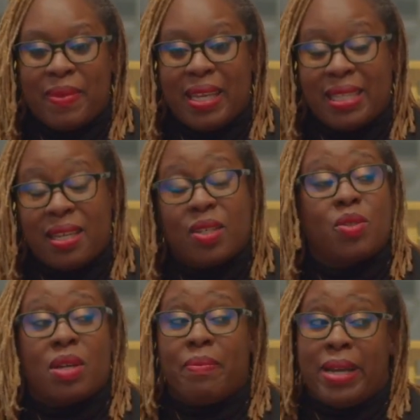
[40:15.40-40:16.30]
it's hard to
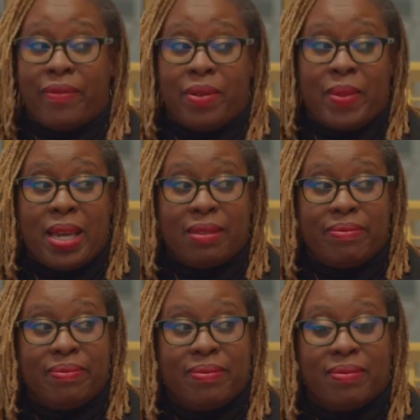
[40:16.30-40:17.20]
come back from that.
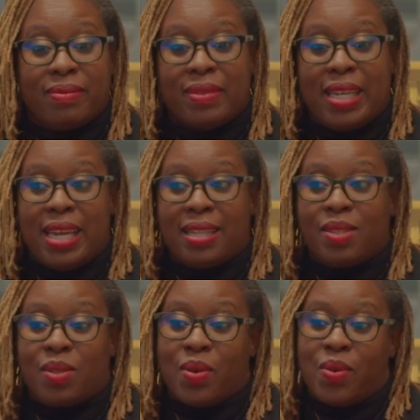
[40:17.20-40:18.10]
And
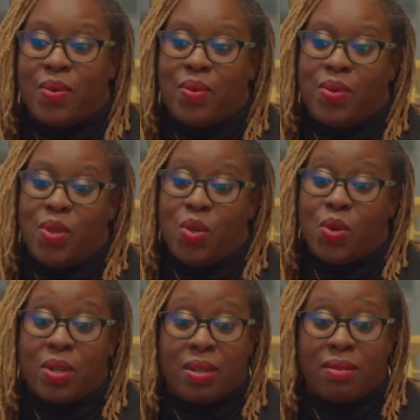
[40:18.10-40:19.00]
so
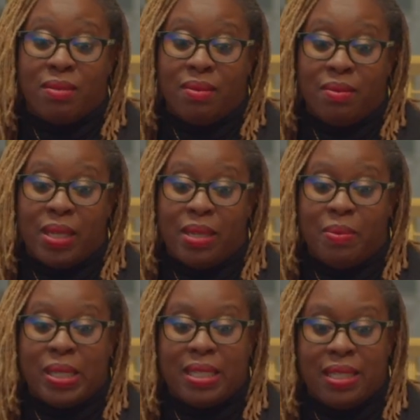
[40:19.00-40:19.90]
your
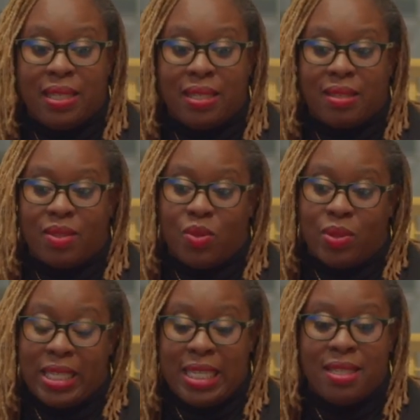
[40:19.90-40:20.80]
ability to
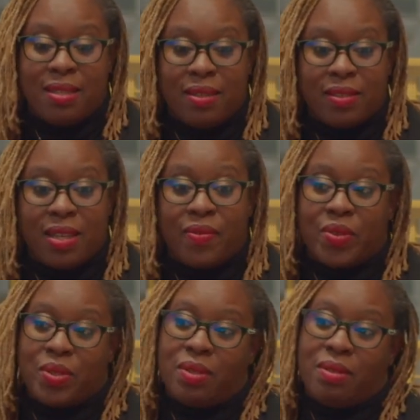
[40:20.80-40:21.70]
lead
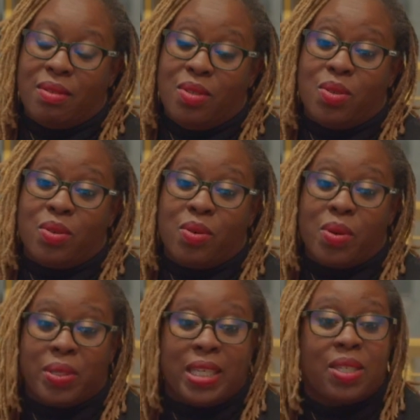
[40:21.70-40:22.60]
suffers. Your
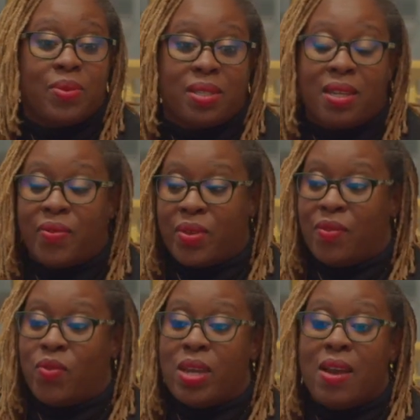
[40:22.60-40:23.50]
organization will suffer
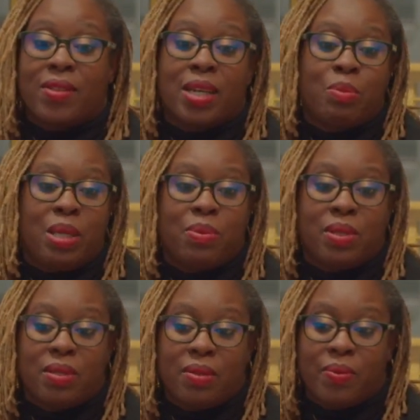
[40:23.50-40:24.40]
if you have a lot of
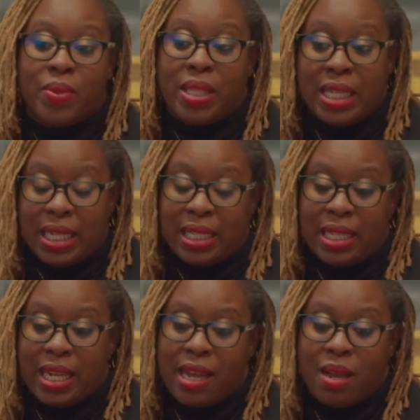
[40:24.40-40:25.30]
people within it
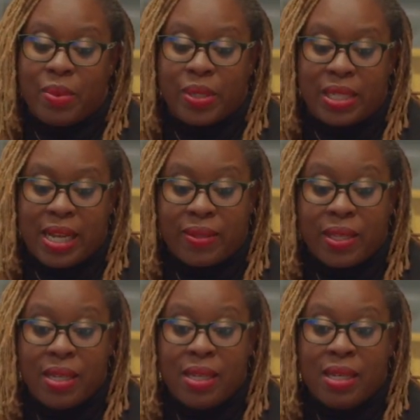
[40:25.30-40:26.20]
that are burnt out.
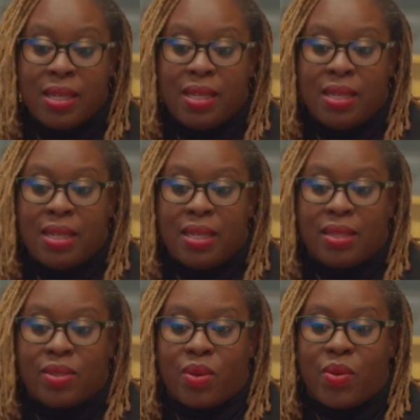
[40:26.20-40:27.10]

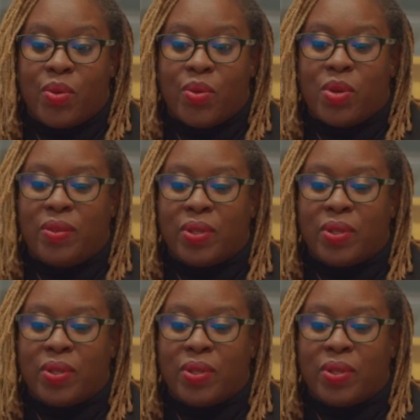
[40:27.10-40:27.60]
So you have